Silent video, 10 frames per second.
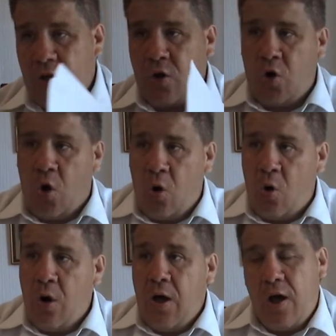
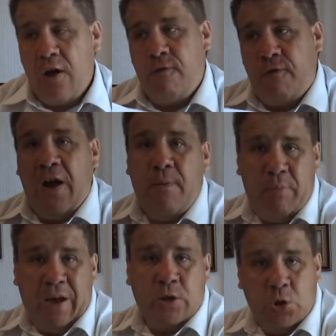go and fight
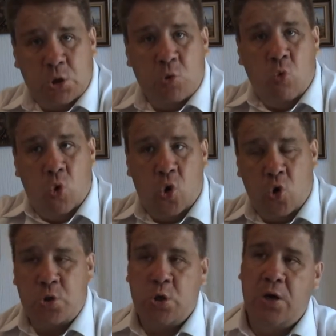battles and
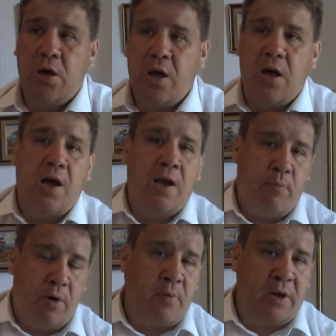wars and
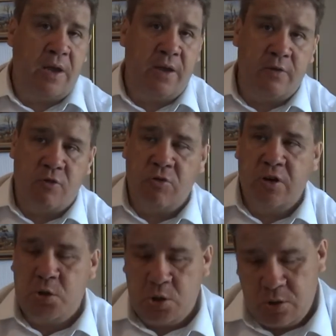propagate their
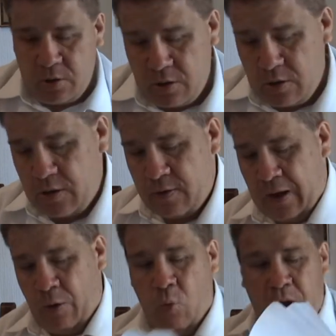religion
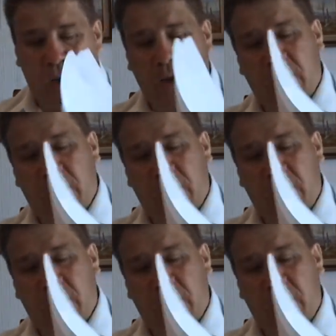that way.